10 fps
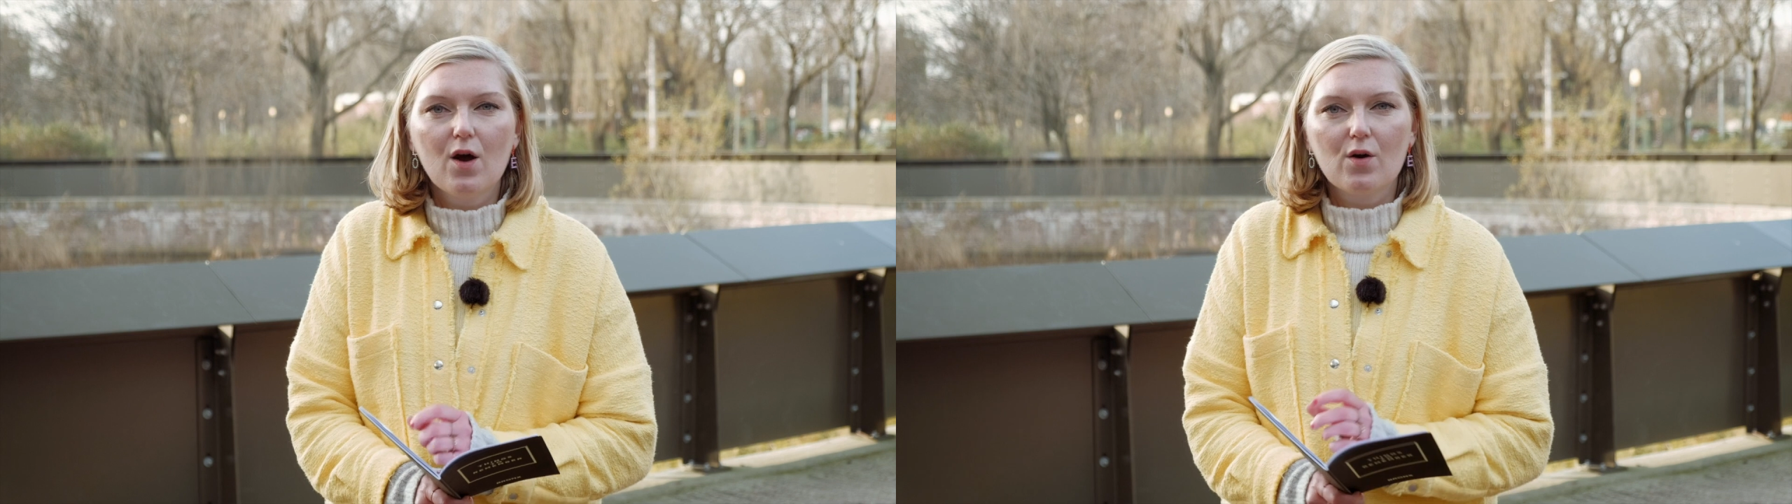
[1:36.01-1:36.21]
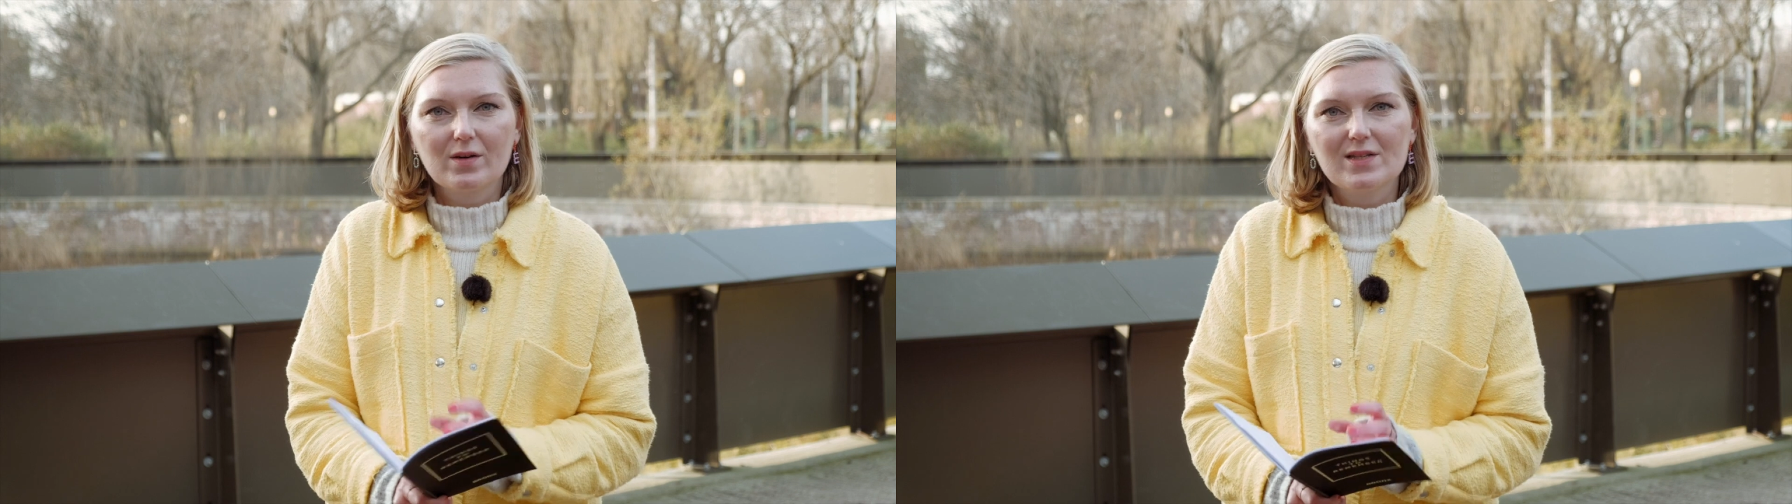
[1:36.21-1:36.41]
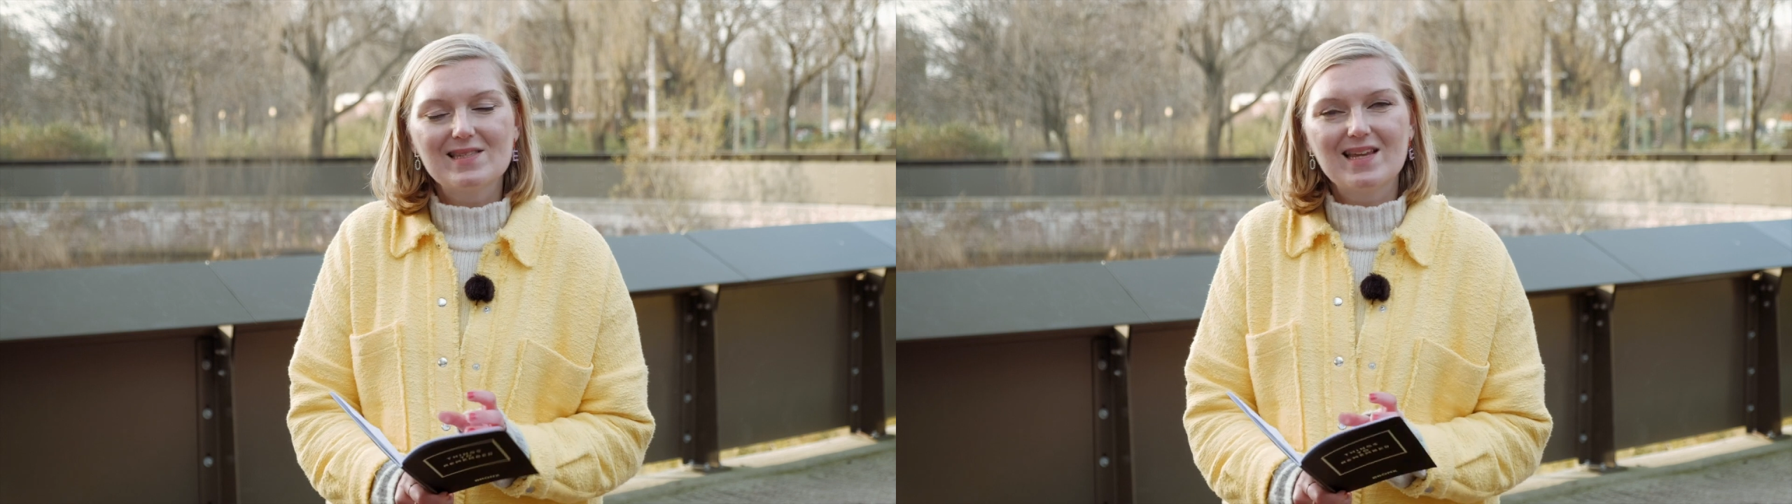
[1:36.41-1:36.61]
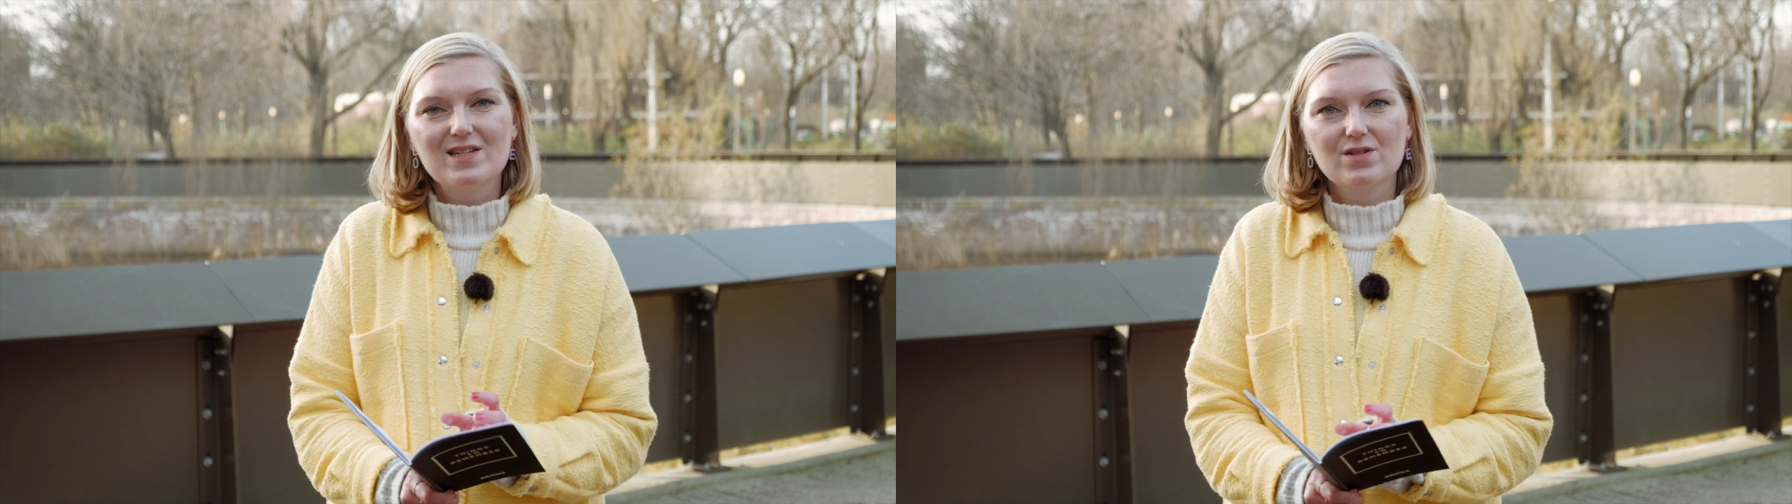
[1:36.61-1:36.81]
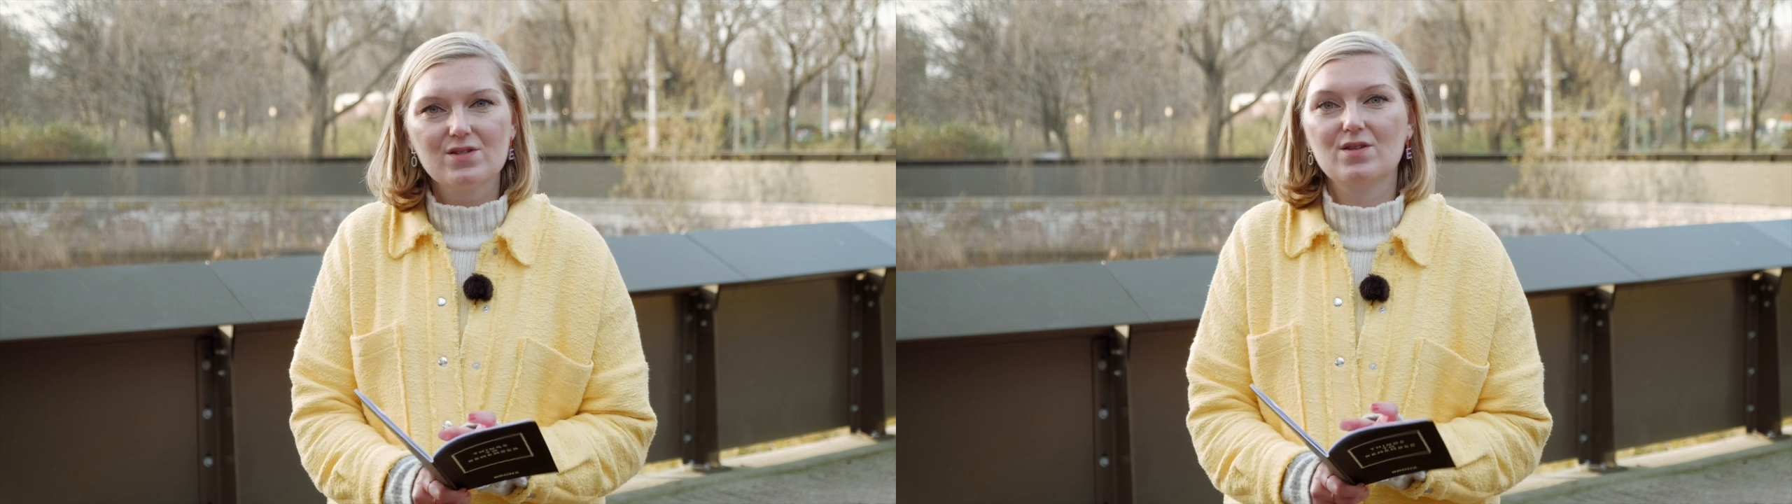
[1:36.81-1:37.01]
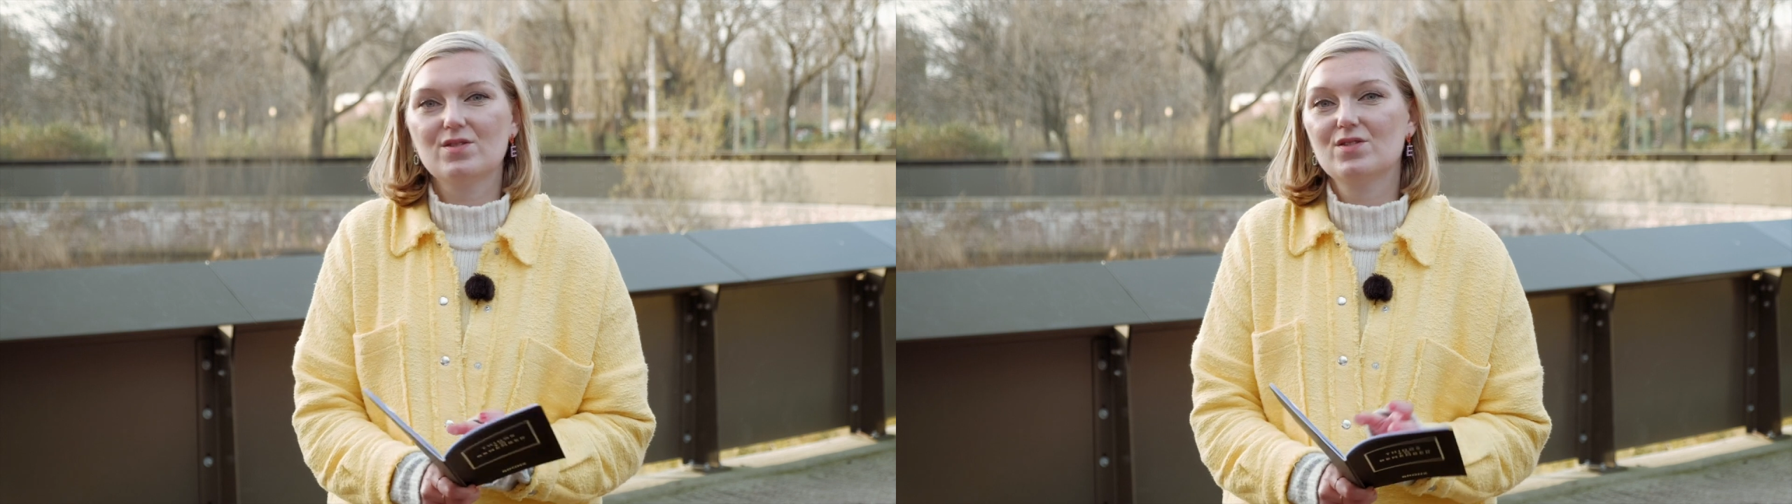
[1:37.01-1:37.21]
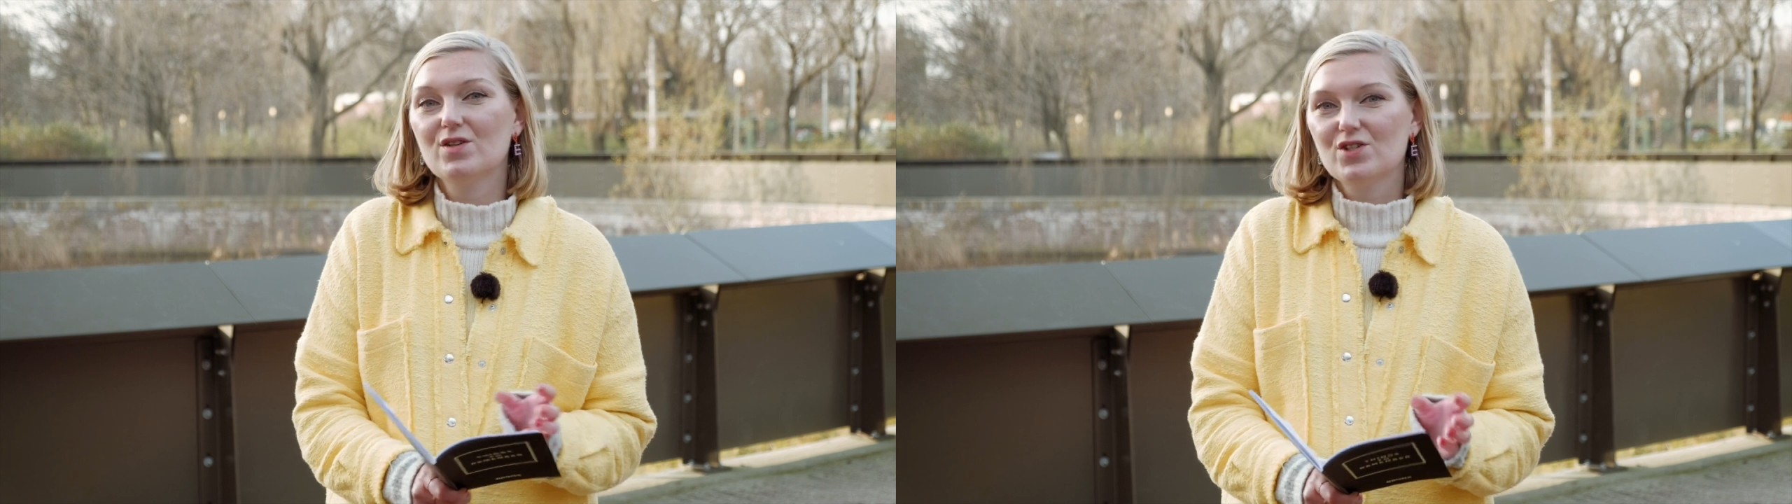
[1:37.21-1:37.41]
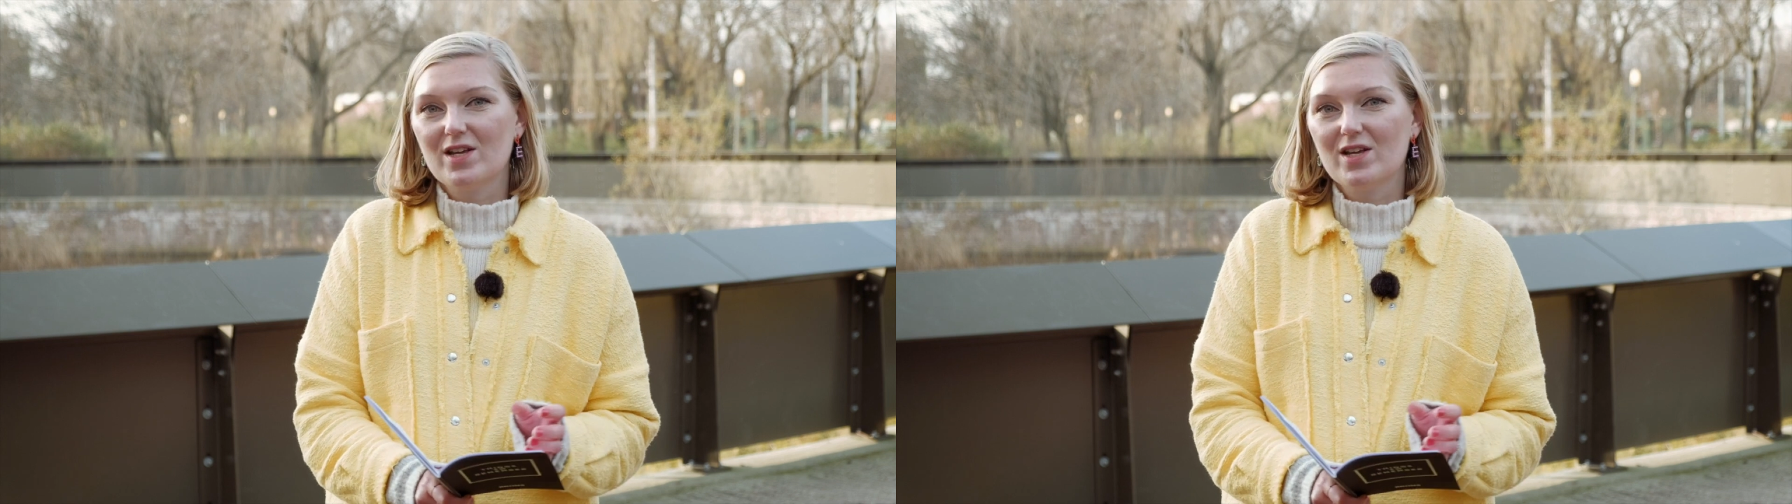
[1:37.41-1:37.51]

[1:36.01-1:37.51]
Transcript: Organizations such